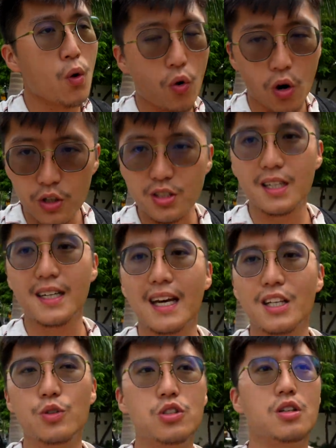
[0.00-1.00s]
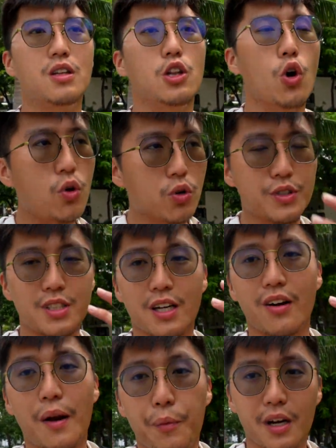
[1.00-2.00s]
we're also gonna get used to the locals here,
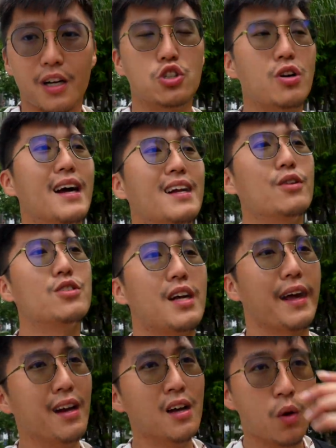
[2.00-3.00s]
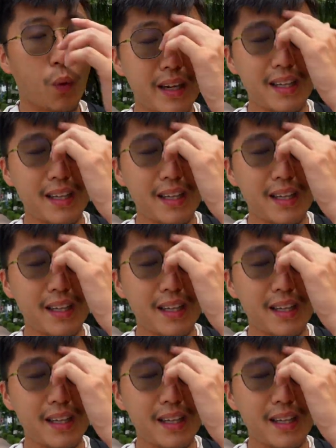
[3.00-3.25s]
and we're gonna try and understand what